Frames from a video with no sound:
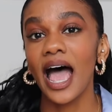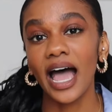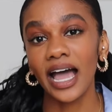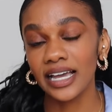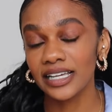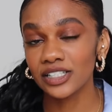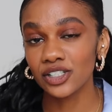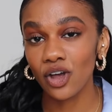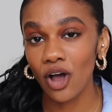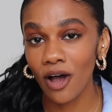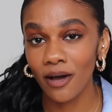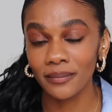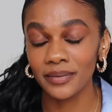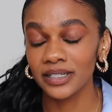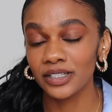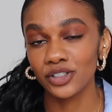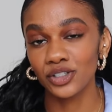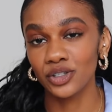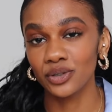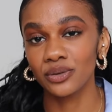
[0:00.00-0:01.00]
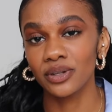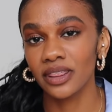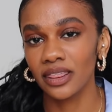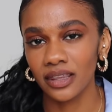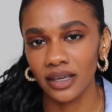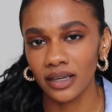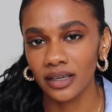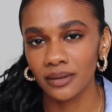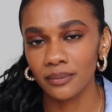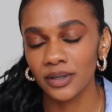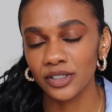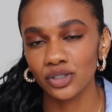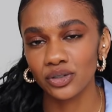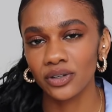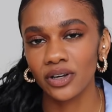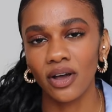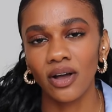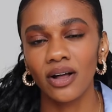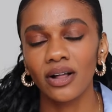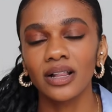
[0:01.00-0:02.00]
as common as you'd think in
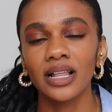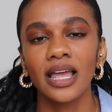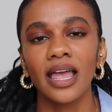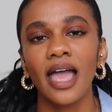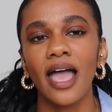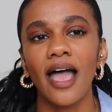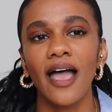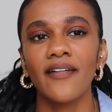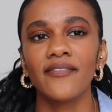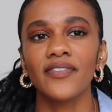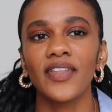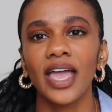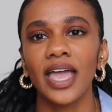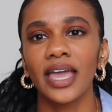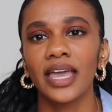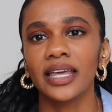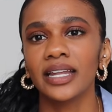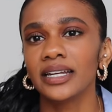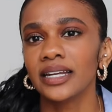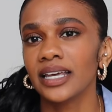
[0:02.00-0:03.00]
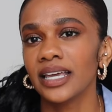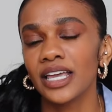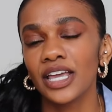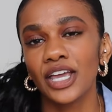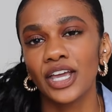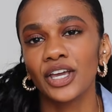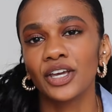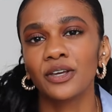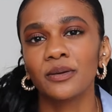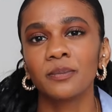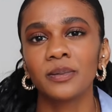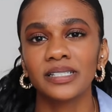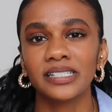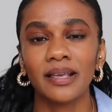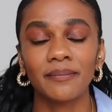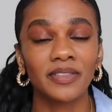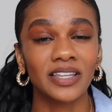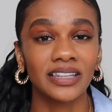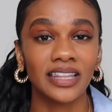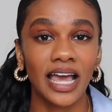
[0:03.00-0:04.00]
Montreal. And then it could be
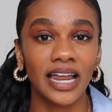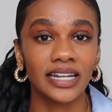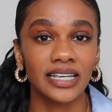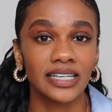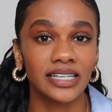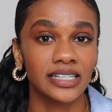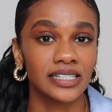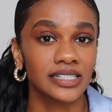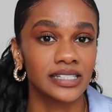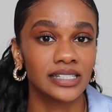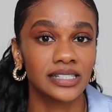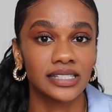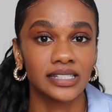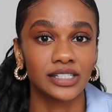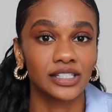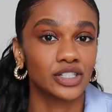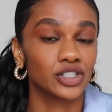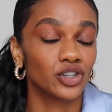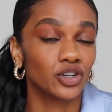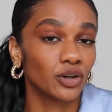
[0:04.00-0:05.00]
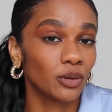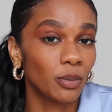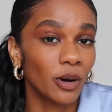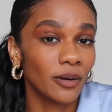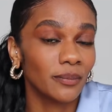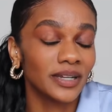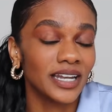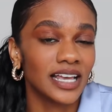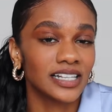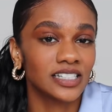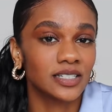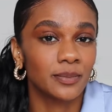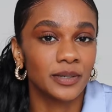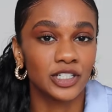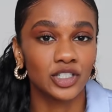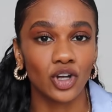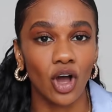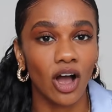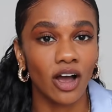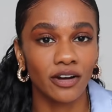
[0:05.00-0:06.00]
something that is your apartment has to
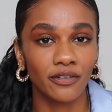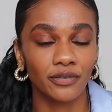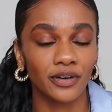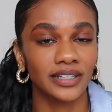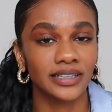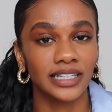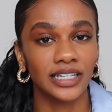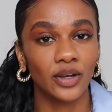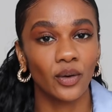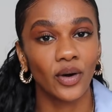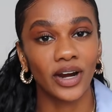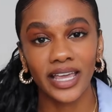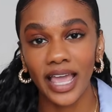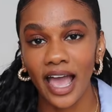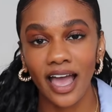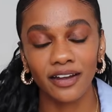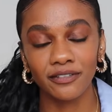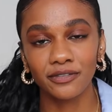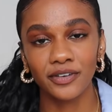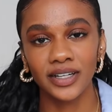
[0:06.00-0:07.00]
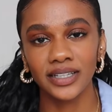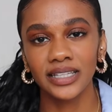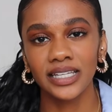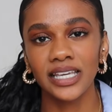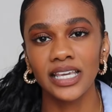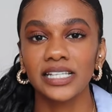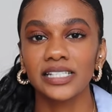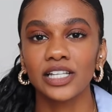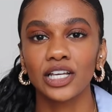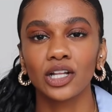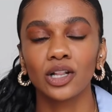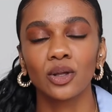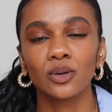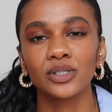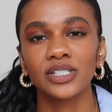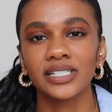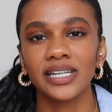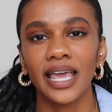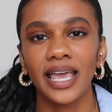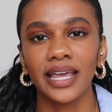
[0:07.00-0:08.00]
be dog friendly or cat friendly. Is it
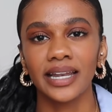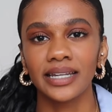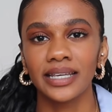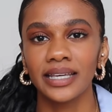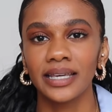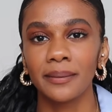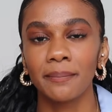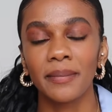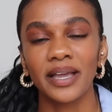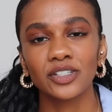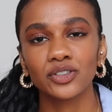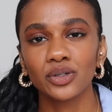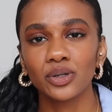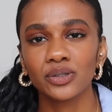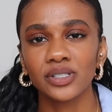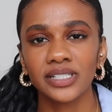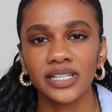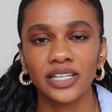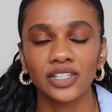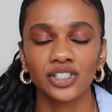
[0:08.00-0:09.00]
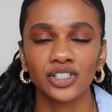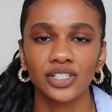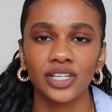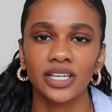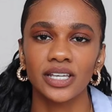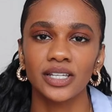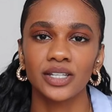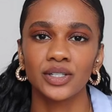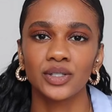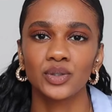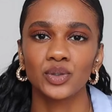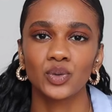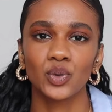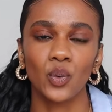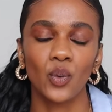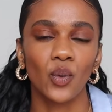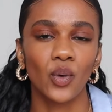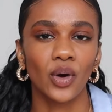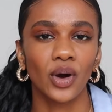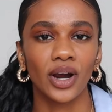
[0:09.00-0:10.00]
close to any metro stations
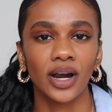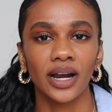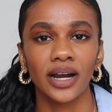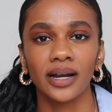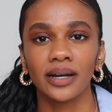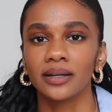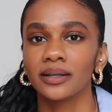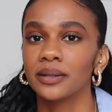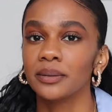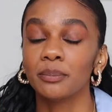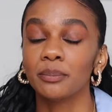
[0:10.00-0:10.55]
or